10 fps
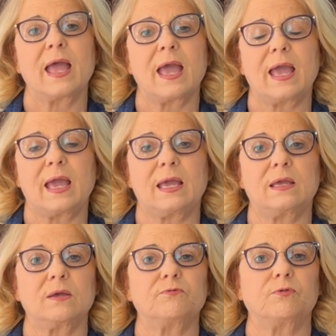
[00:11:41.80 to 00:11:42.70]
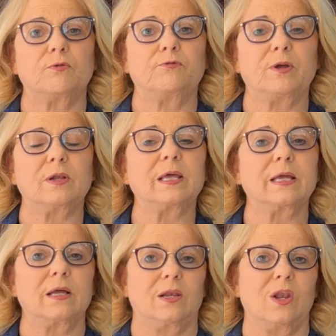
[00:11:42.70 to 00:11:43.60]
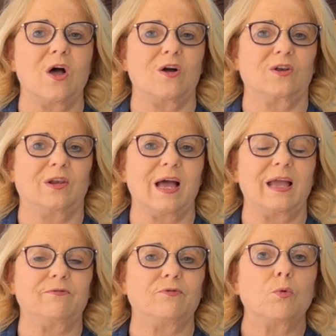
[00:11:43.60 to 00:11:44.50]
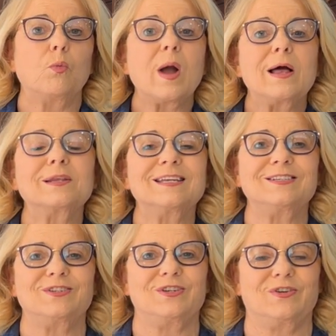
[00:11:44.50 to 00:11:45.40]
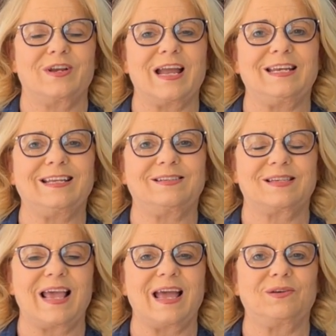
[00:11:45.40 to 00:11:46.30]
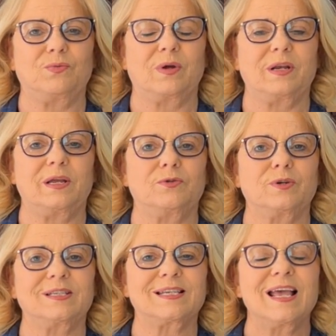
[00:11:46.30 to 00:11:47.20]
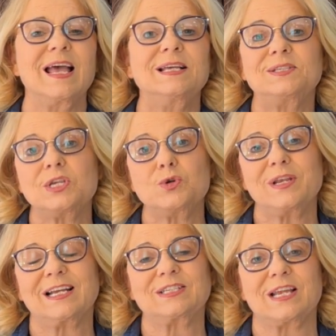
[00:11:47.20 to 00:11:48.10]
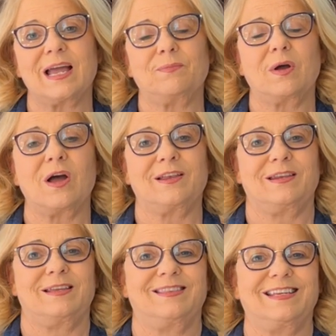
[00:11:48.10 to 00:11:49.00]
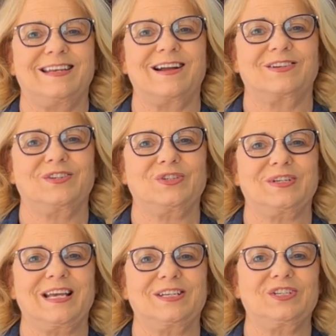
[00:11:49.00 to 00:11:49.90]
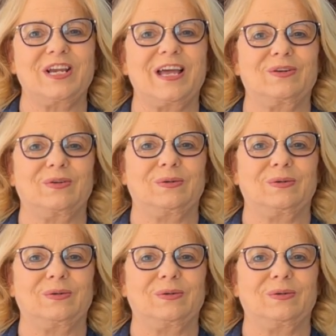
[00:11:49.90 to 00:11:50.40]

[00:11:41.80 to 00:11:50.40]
a fulfilling long life well into your 90s and 100s. See you next time on the Dr. Joannette channel.